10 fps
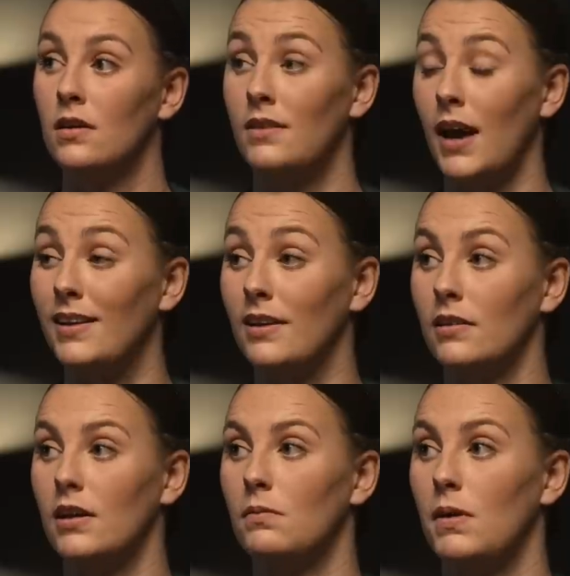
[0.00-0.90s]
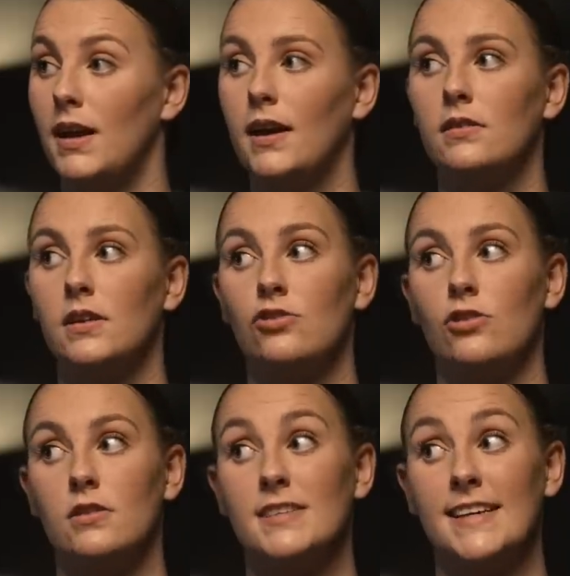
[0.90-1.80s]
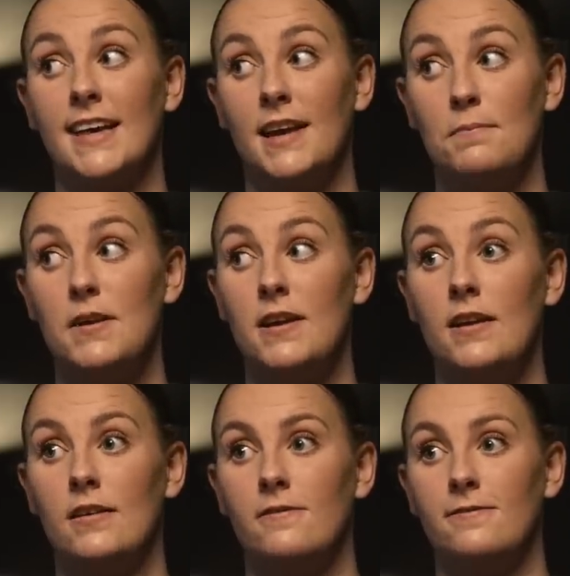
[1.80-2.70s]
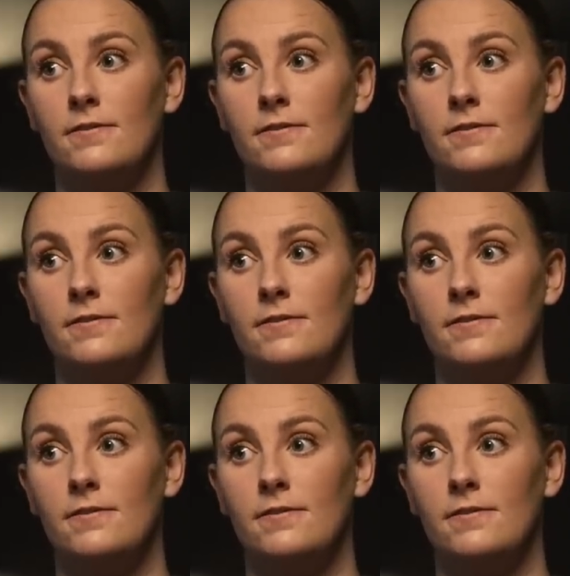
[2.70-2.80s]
Technically, my neck is as strong as it can be